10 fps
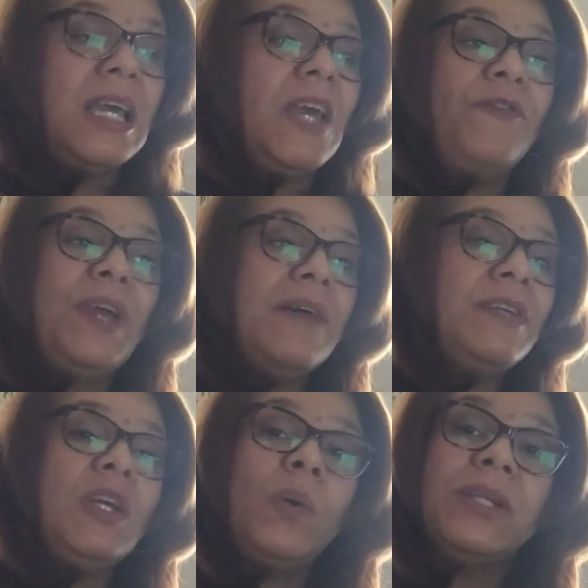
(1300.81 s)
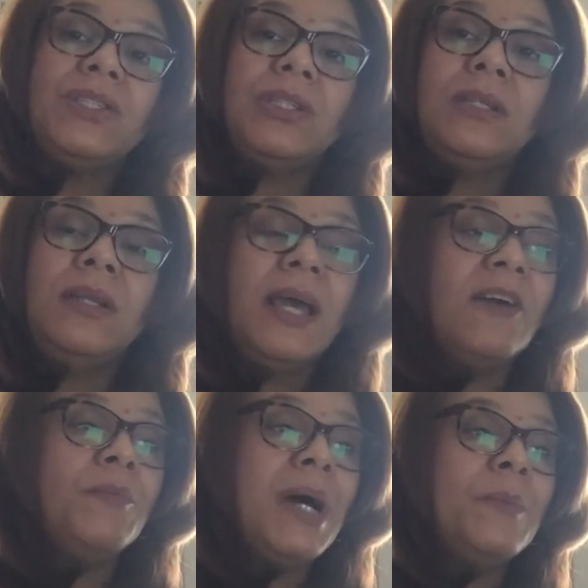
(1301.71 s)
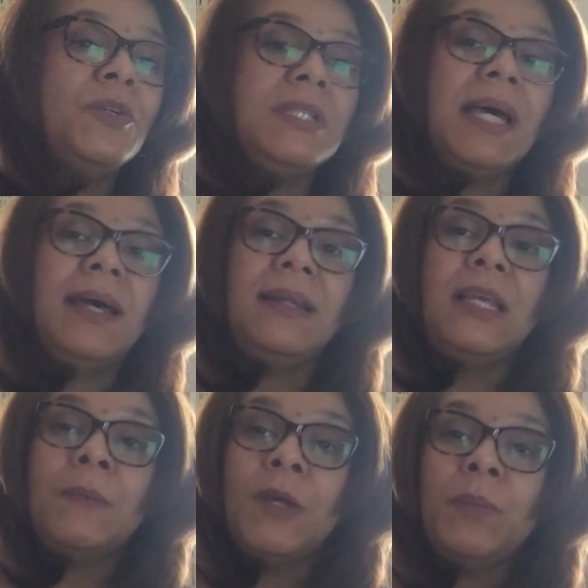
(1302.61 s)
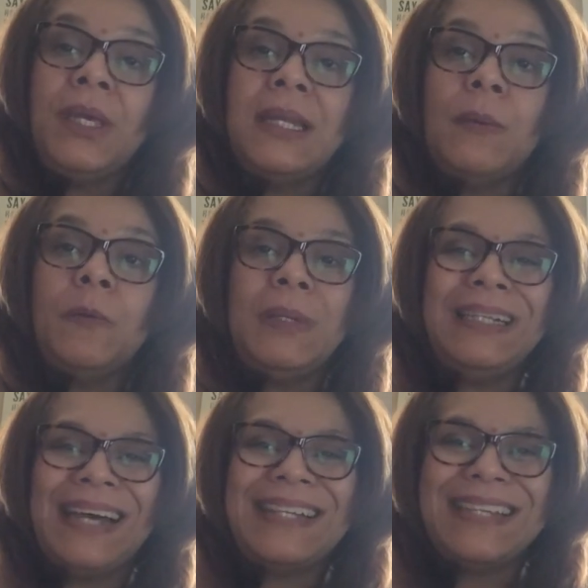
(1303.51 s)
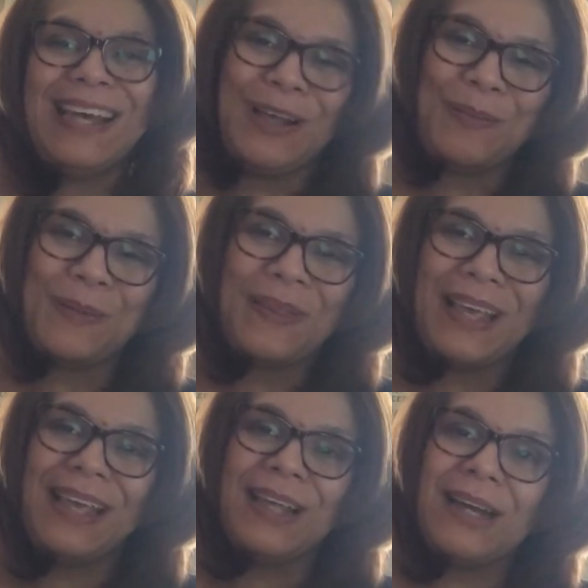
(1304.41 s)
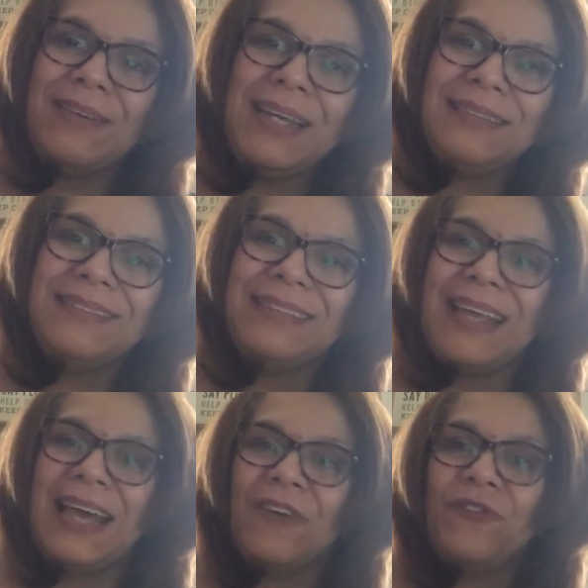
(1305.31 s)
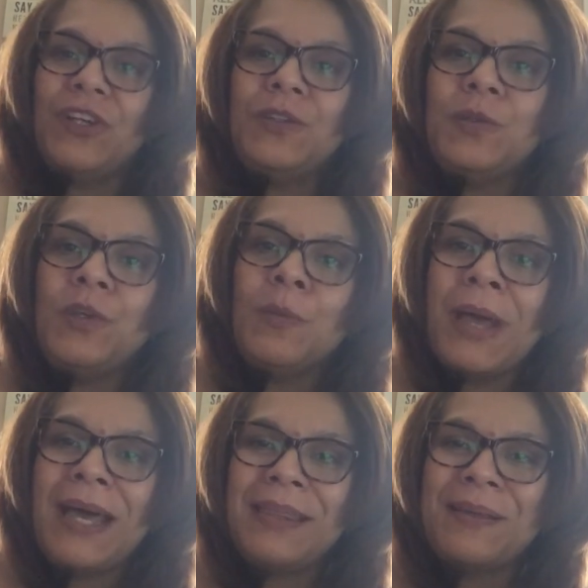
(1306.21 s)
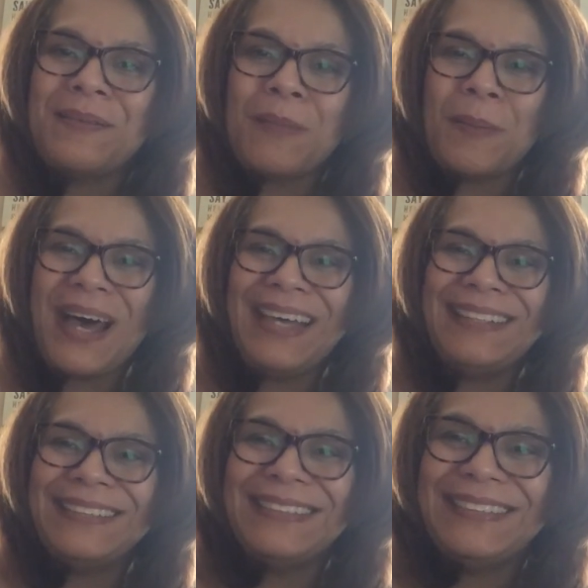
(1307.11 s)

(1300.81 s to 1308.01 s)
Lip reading: If you have any question, have mom or dad email me and I will be glad to help. All right, have fun doing your math. Bye-bye.